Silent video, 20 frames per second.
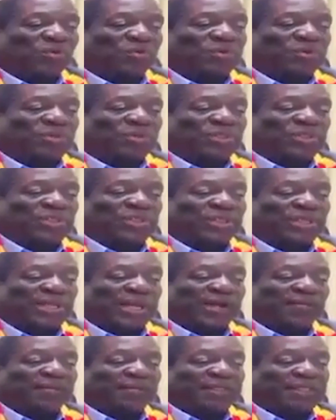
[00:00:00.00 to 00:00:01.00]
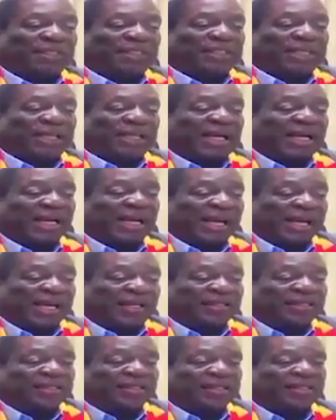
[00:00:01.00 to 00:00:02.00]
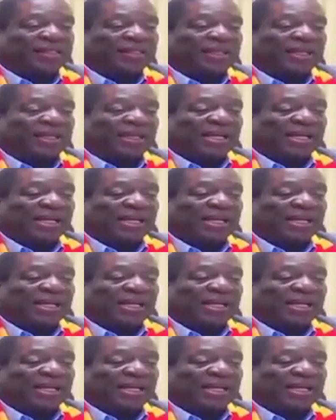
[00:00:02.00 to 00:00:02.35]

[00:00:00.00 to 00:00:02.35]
opposition aimed this alliance